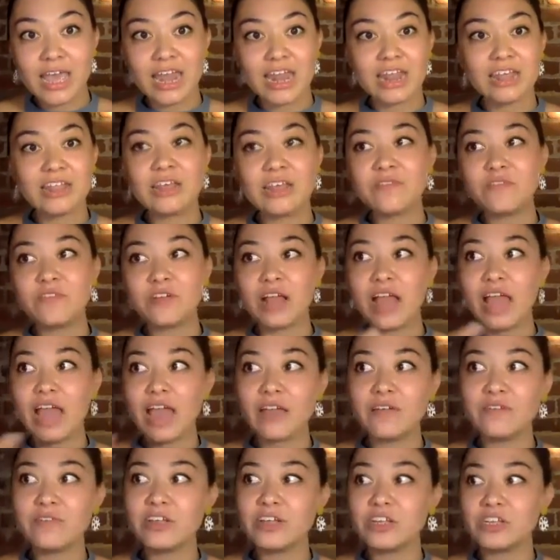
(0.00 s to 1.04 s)
I think for
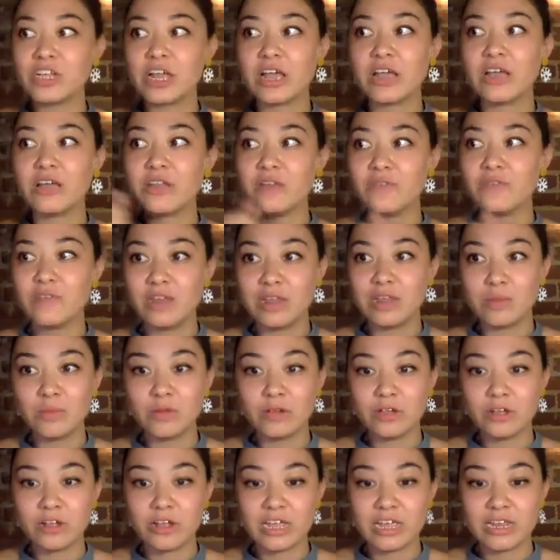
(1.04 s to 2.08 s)
every child of an
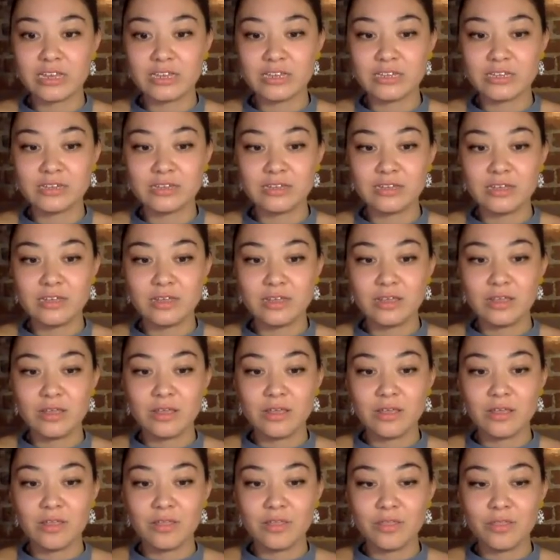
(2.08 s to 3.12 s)
immigrant,
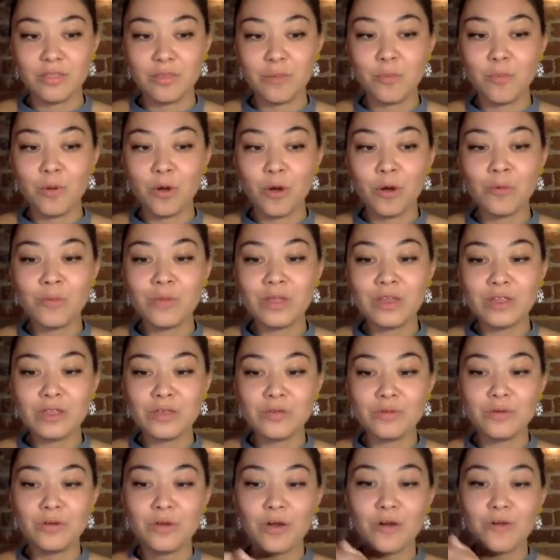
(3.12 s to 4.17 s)
the moment
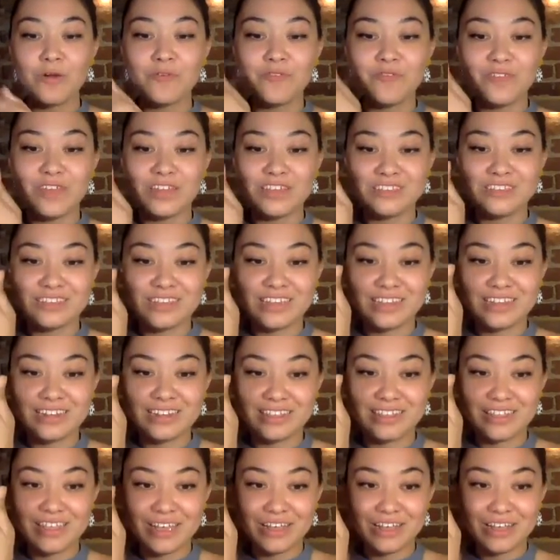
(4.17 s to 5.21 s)
you go visit
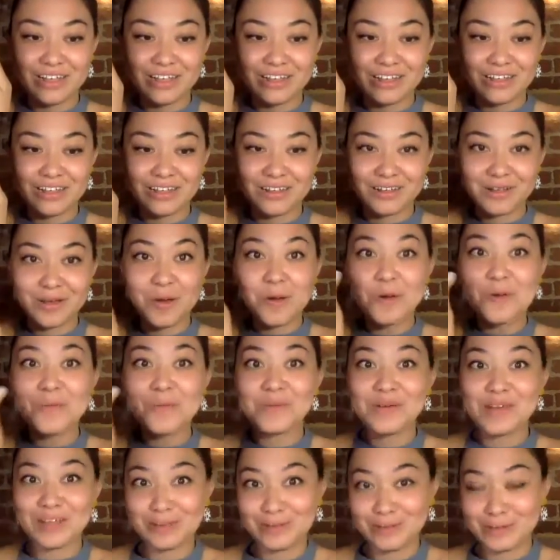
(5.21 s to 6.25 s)
their home
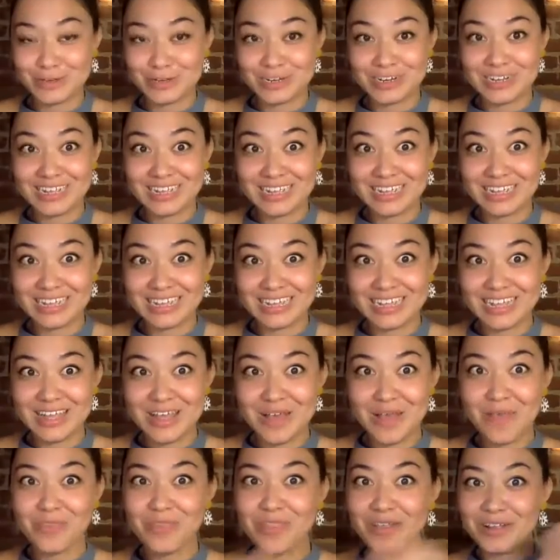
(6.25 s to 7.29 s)
country,
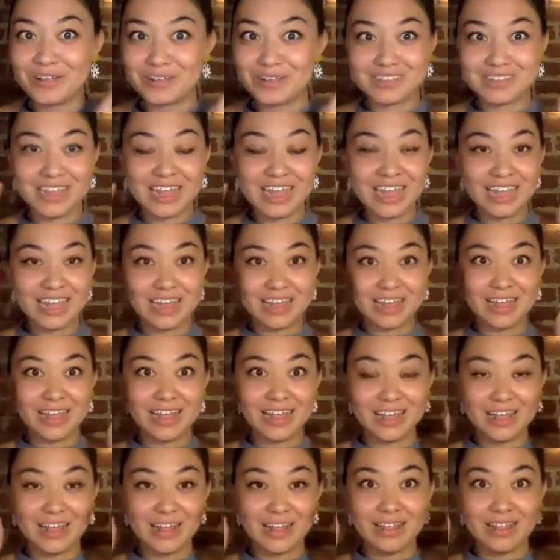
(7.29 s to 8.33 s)
there's like
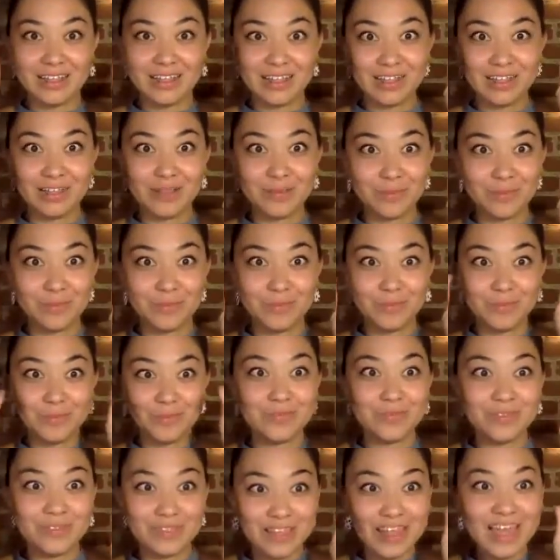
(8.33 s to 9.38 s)

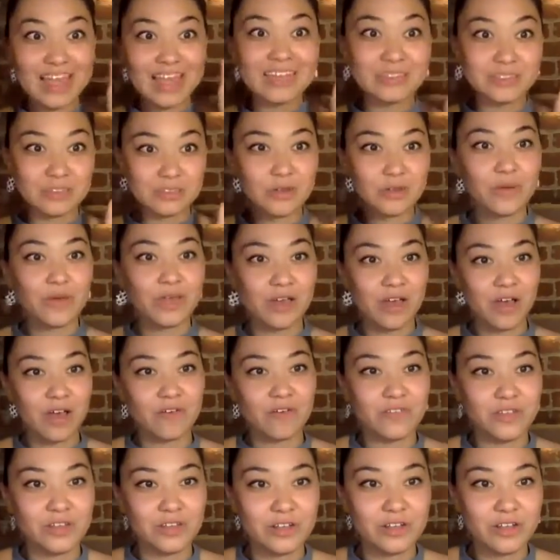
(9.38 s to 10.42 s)
lights going
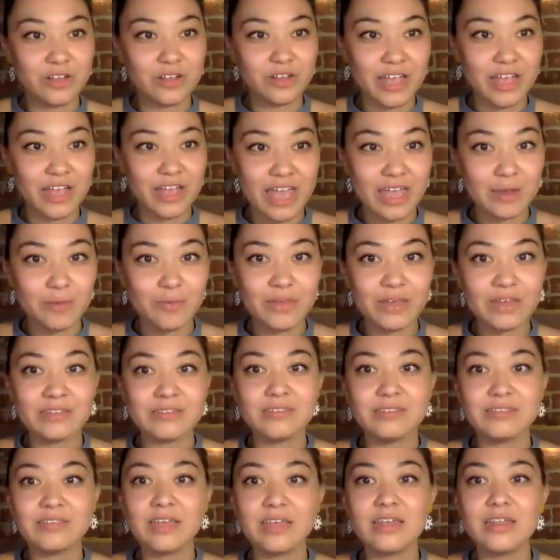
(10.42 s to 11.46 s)
off in your head because
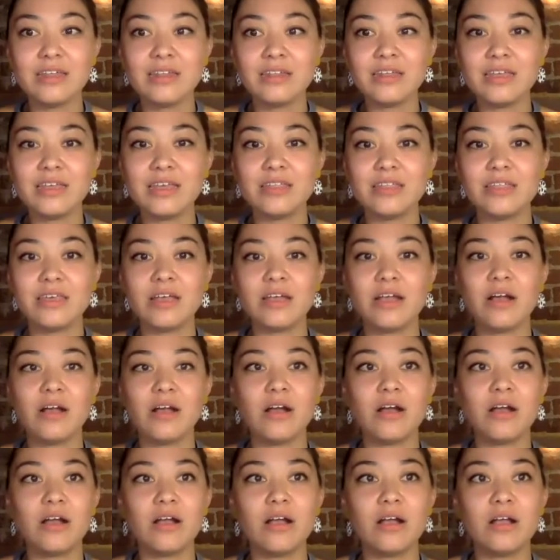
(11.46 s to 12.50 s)
suddenly there
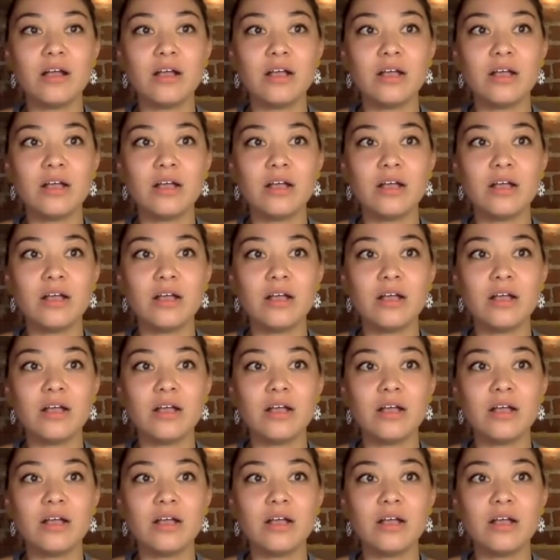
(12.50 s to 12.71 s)
are